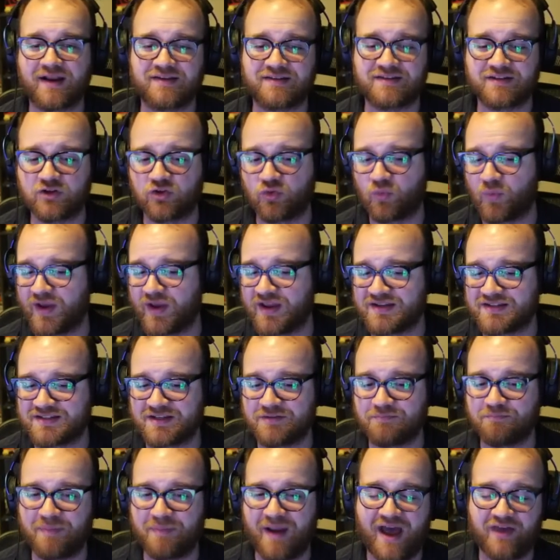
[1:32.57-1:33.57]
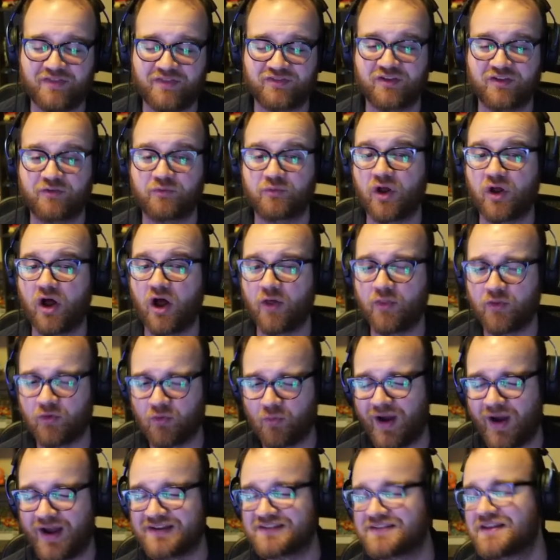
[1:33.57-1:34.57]
ideal ways in paths that would
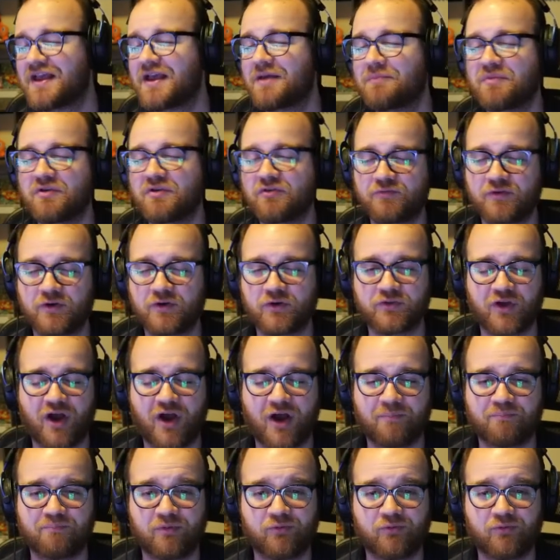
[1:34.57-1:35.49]
otherwise be filled up